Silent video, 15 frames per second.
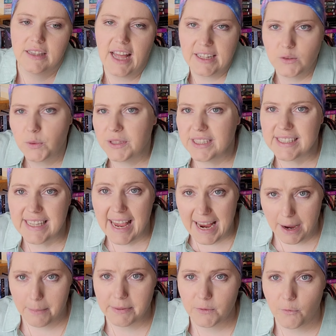that's what this
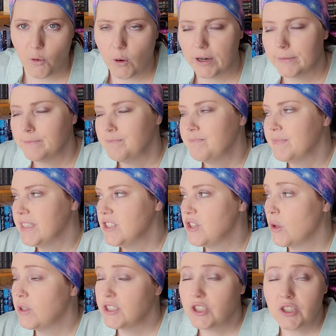camp is for.
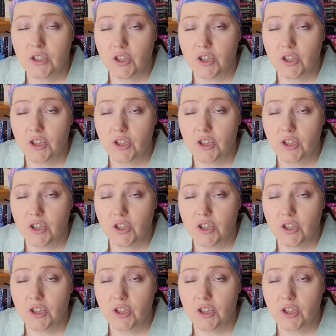So this